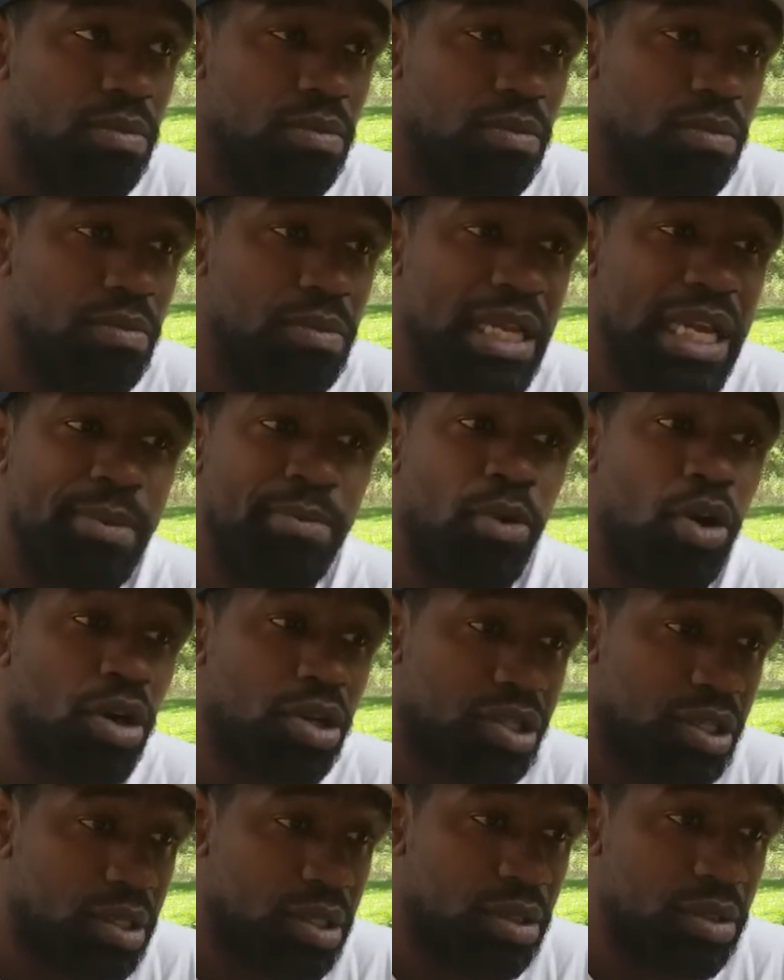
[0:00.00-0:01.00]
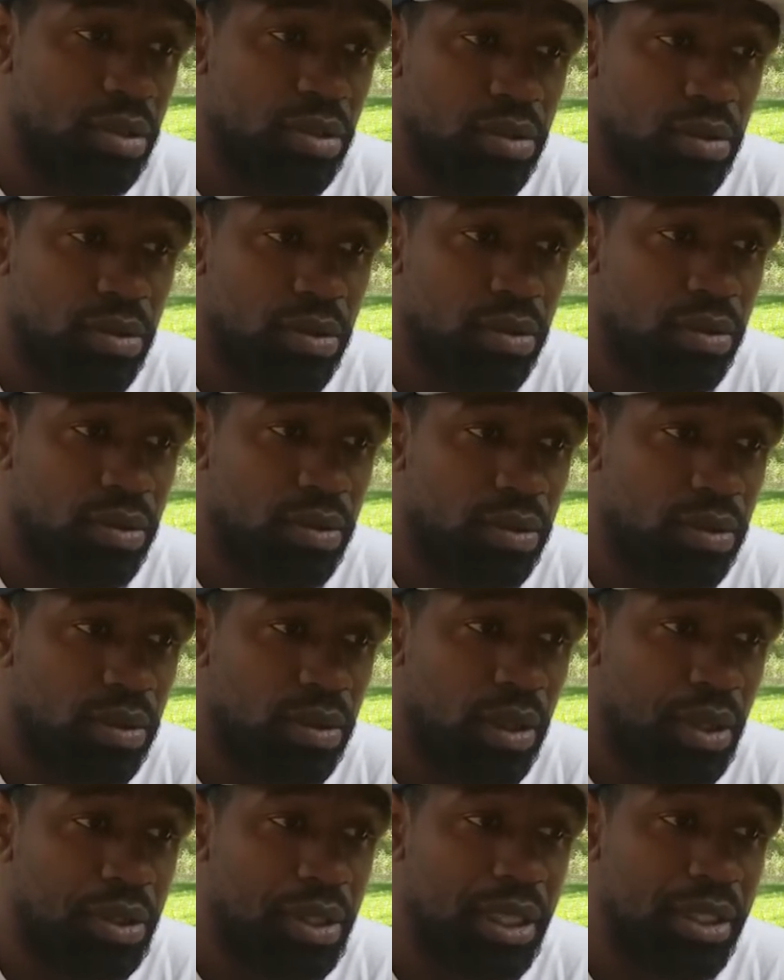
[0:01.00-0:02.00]
Me and Marsha,
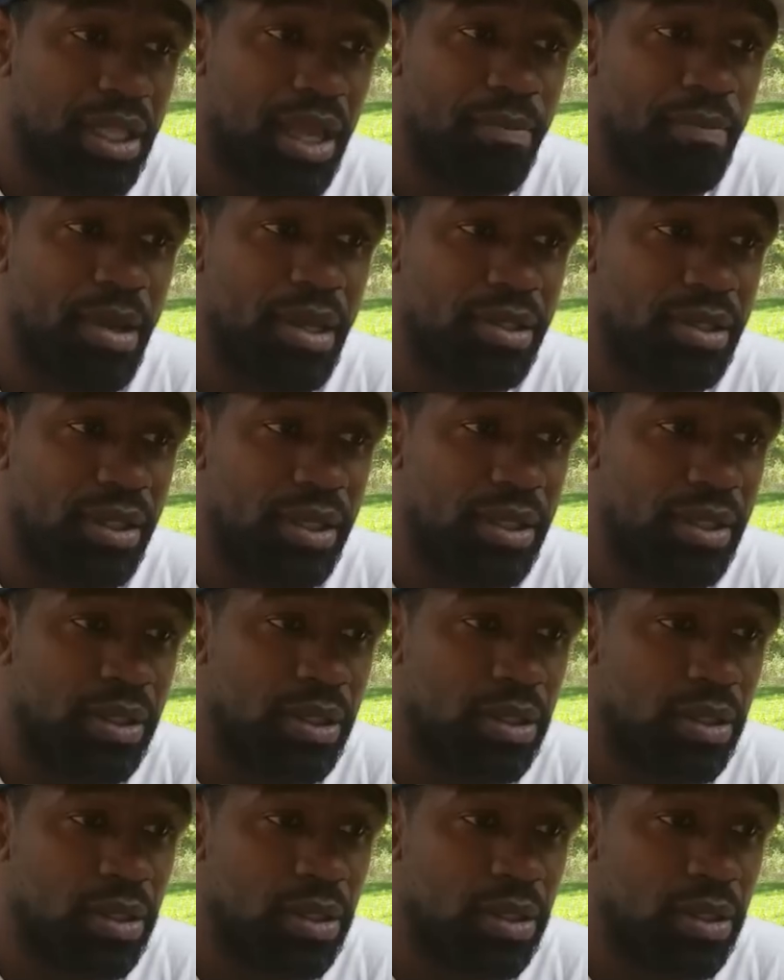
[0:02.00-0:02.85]
I think that makes sense.